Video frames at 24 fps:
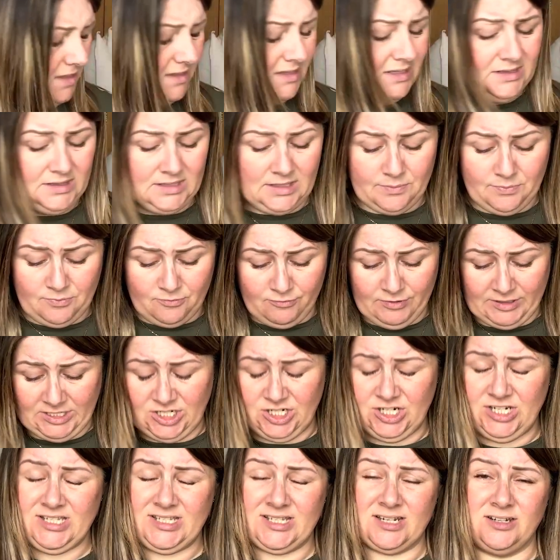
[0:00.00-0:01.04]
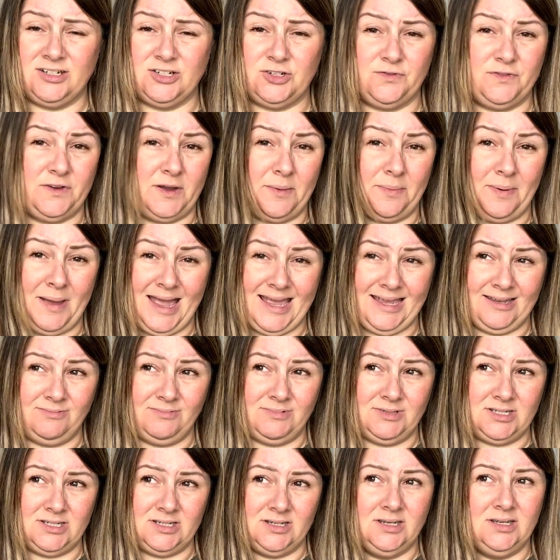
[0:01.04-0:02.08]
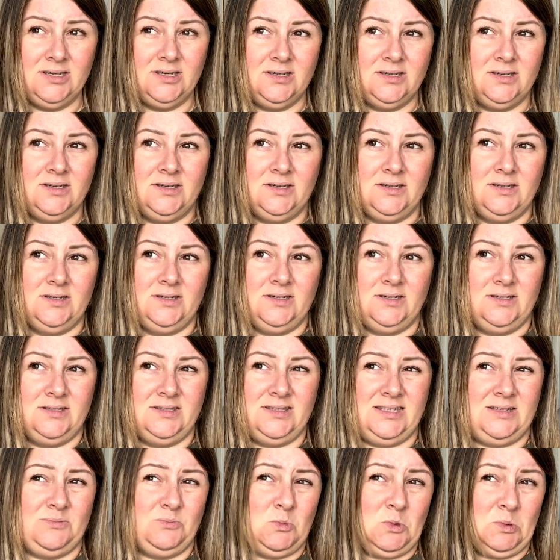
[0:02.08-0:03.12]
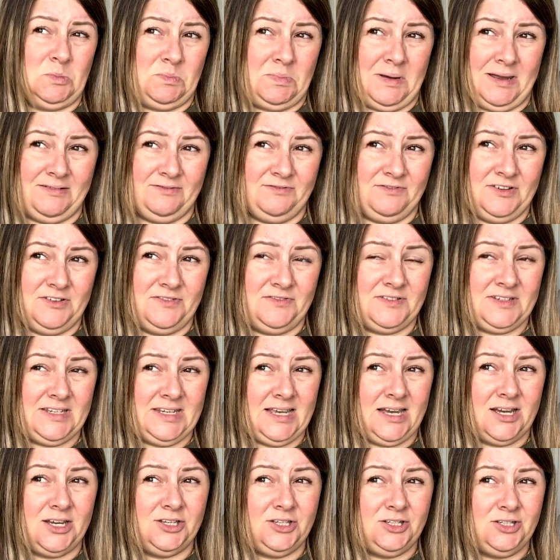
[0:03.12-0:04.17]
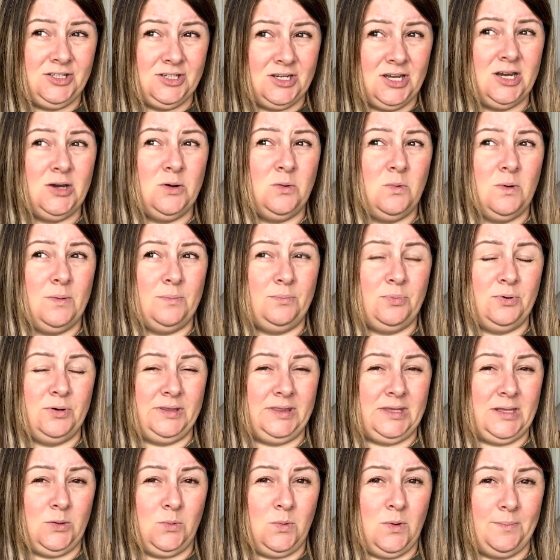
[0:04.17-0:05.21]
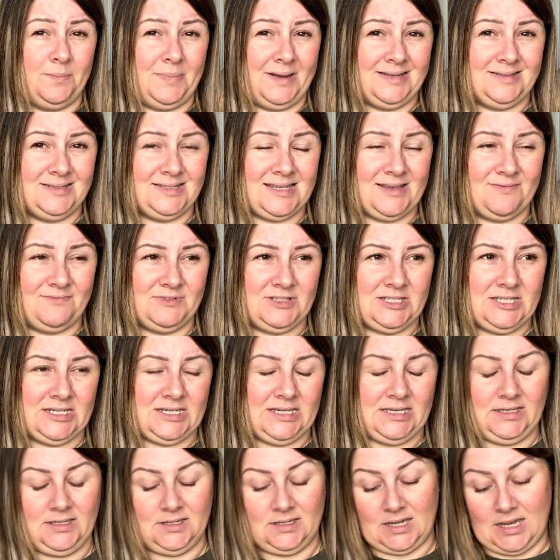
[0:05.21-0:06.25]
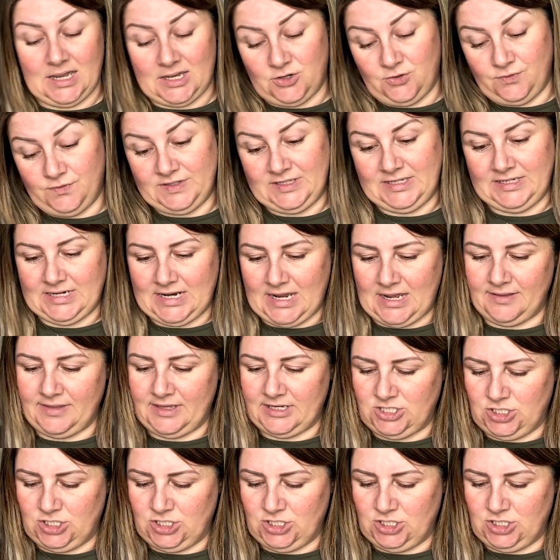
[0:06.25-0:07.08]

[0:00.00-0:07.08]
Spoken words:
I think they originally started off at £1. and £1.50. I know at one point they were £1.70, and obviously now they're